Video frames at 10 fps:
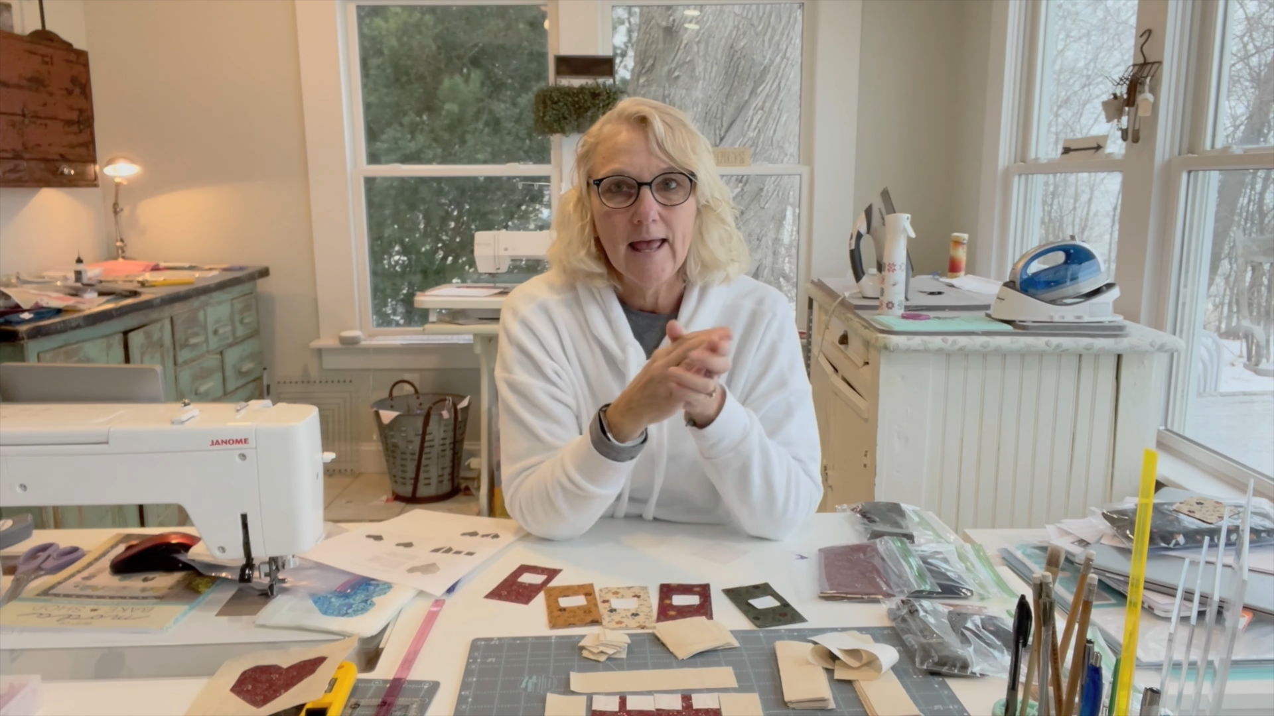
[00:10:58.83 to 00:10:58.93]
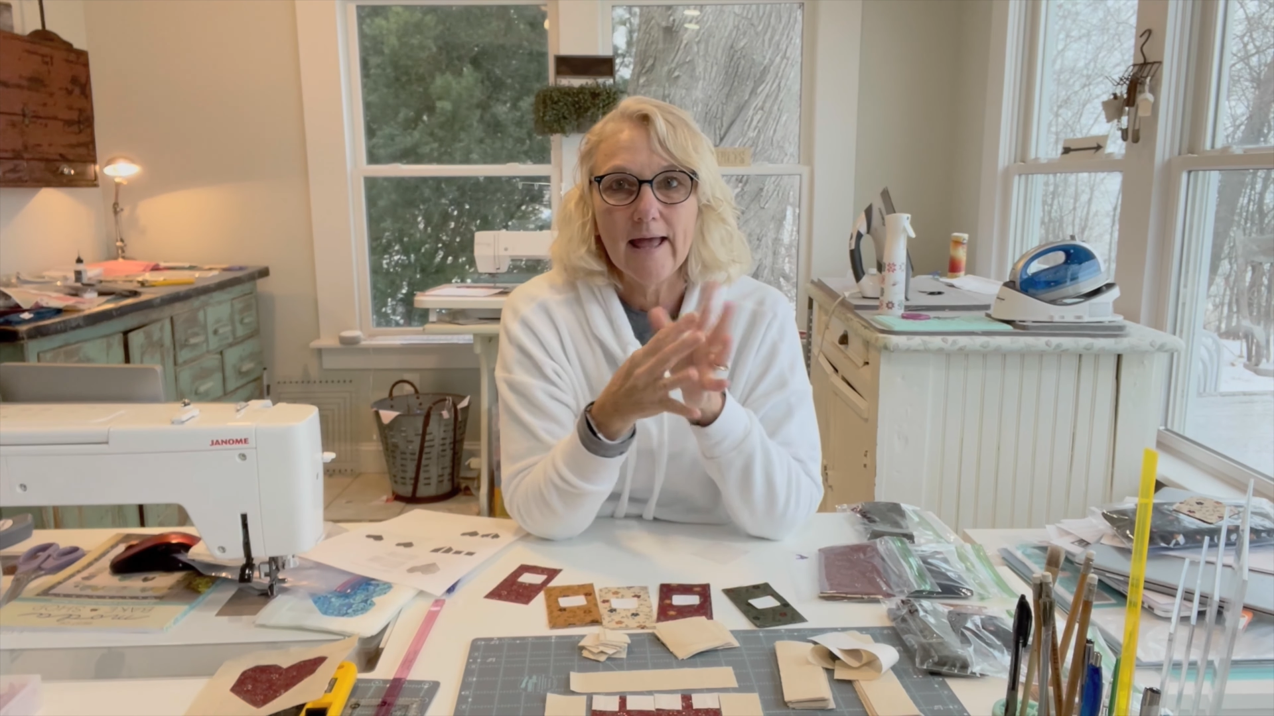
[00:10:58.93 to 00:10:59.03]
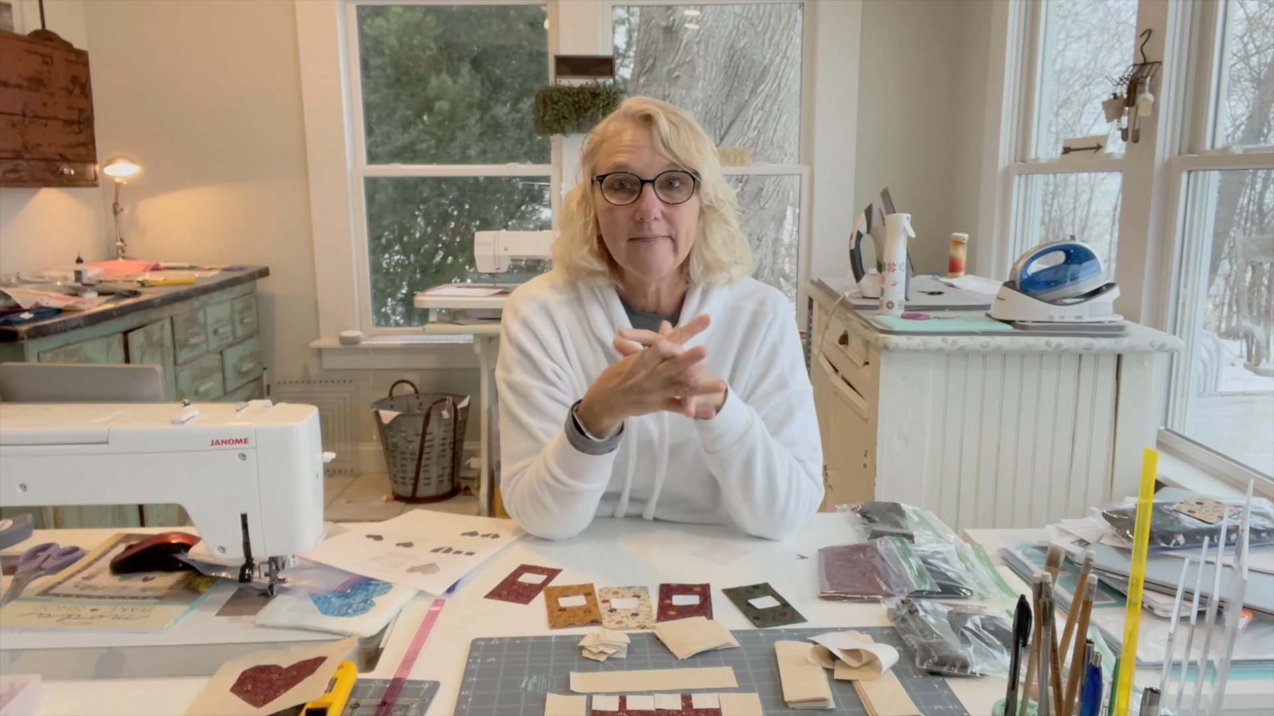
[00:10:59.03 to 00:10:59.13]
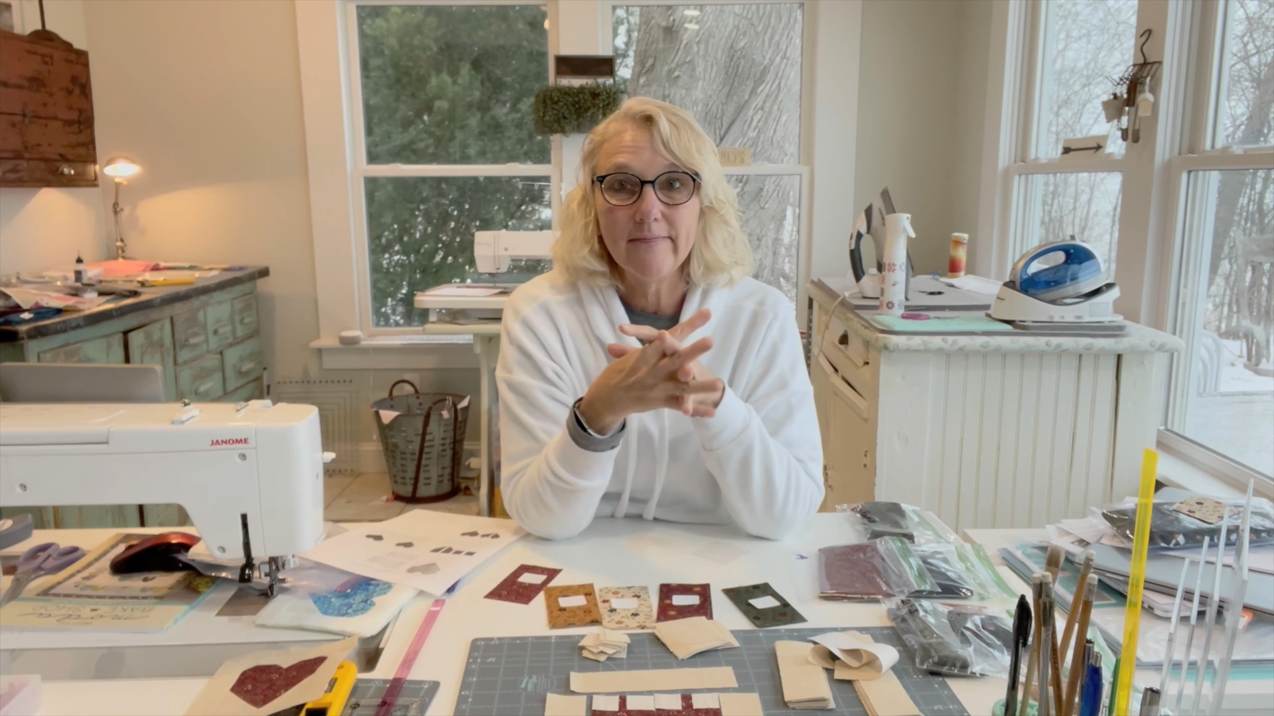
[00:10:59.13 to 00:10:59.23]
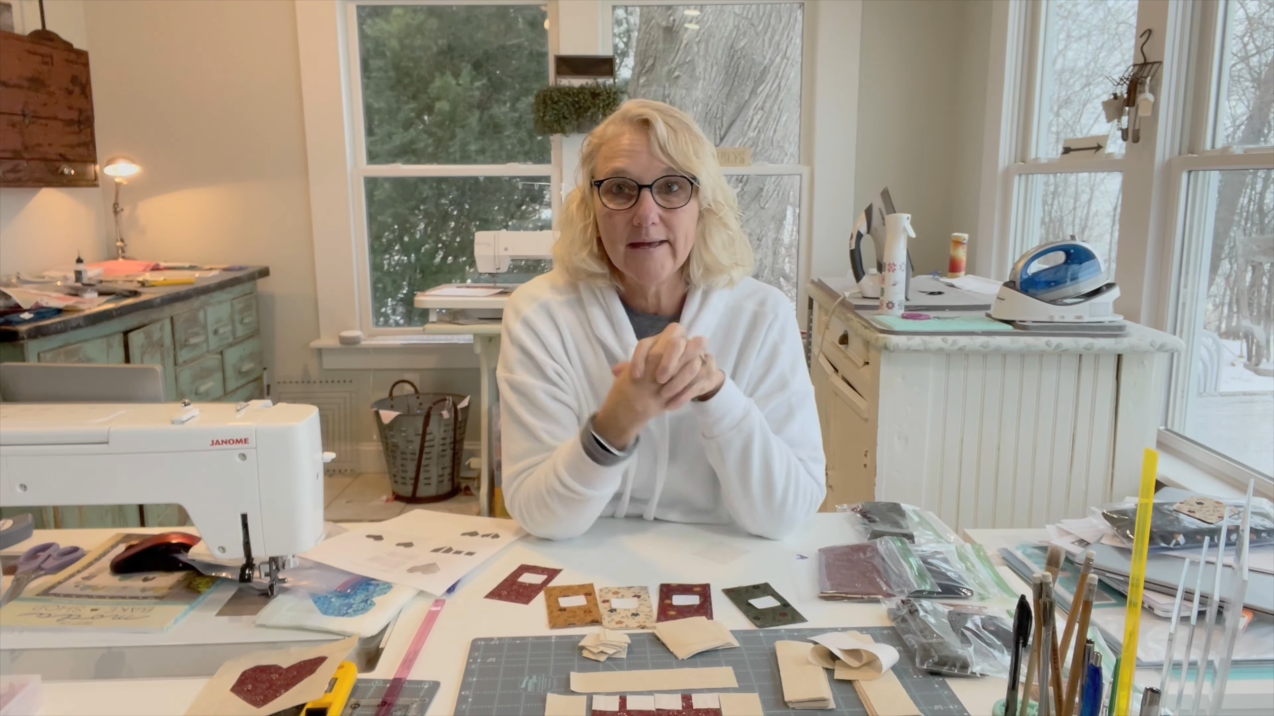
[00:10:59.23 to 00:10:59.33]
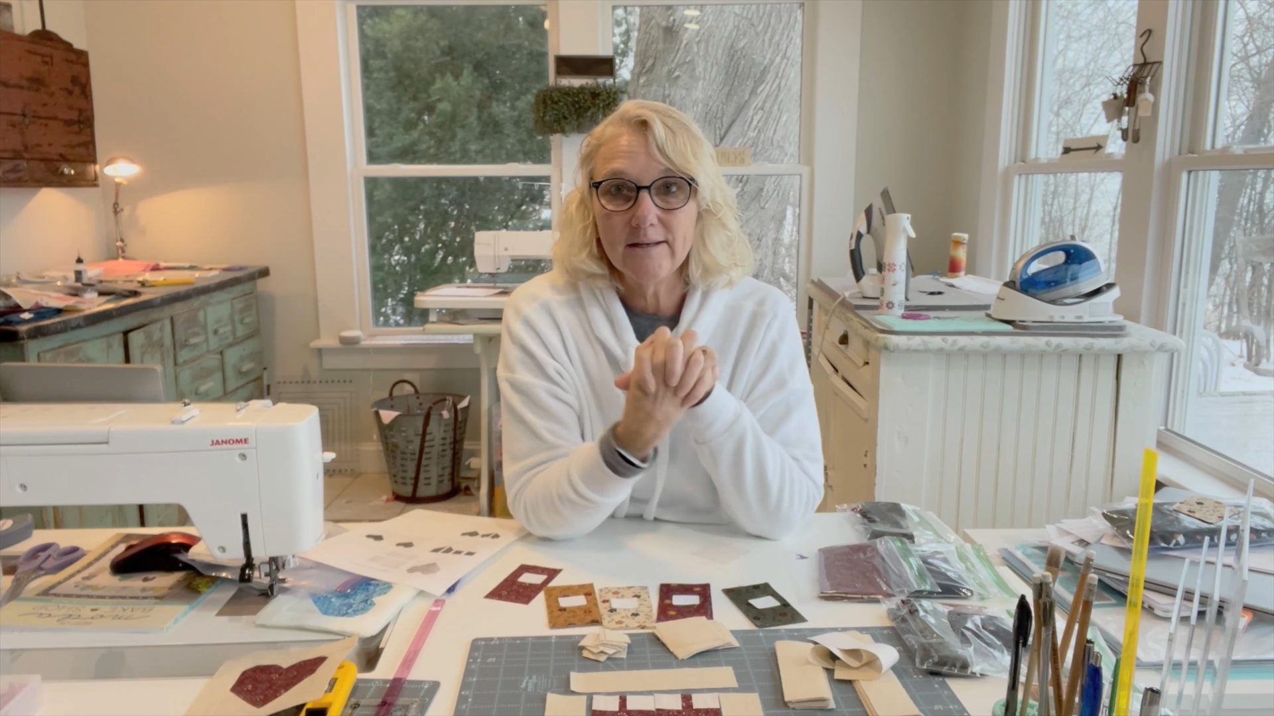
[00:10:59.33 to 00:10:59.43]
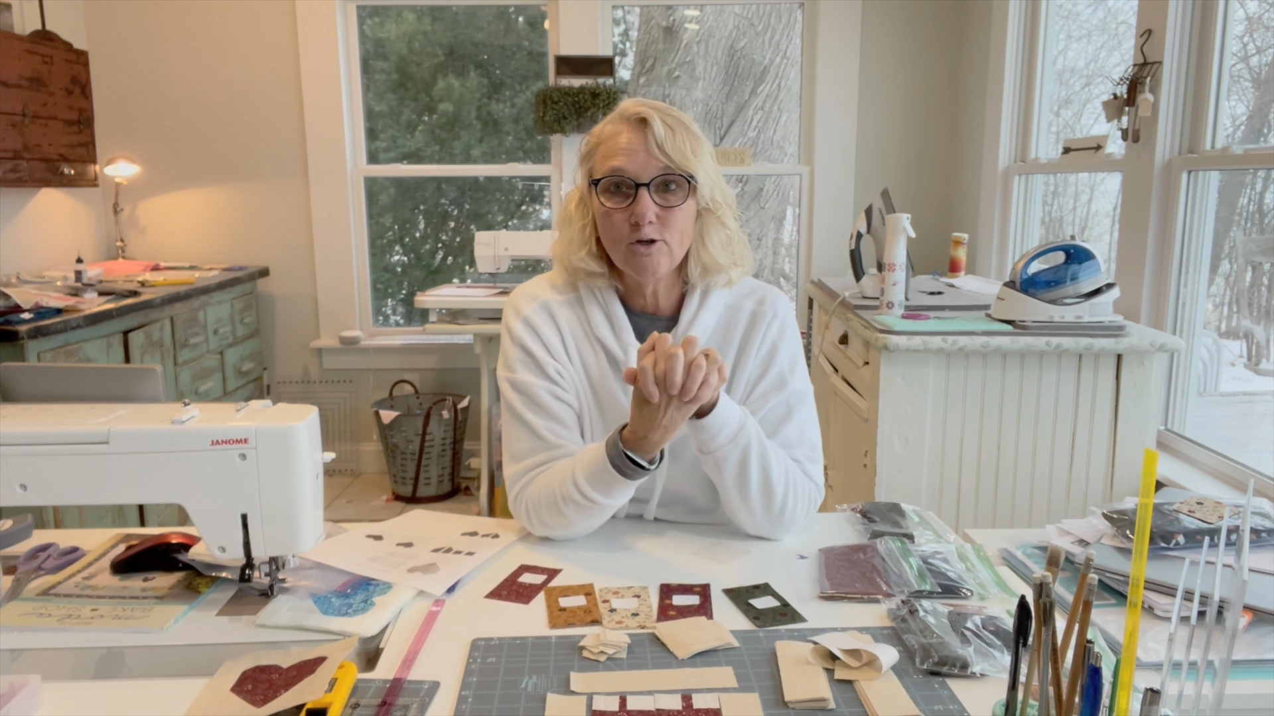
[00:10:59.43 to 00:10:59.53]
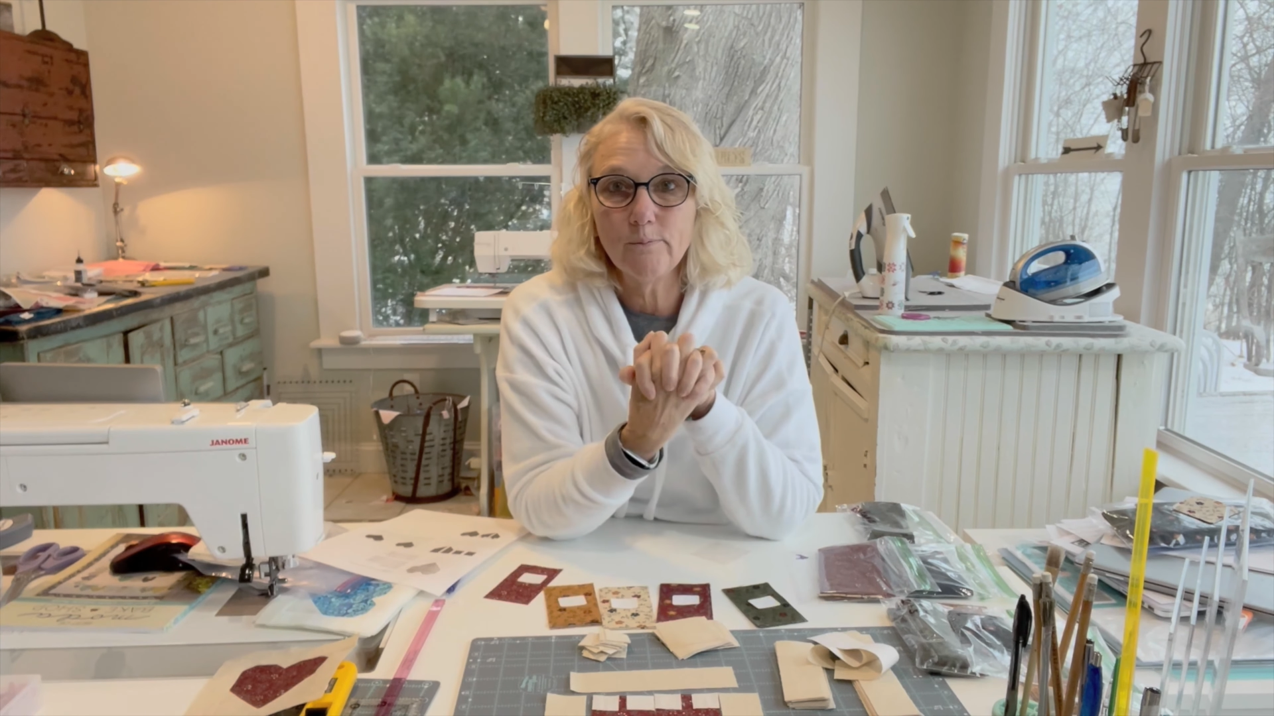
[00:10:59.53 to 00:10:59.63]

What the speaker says: and then you'll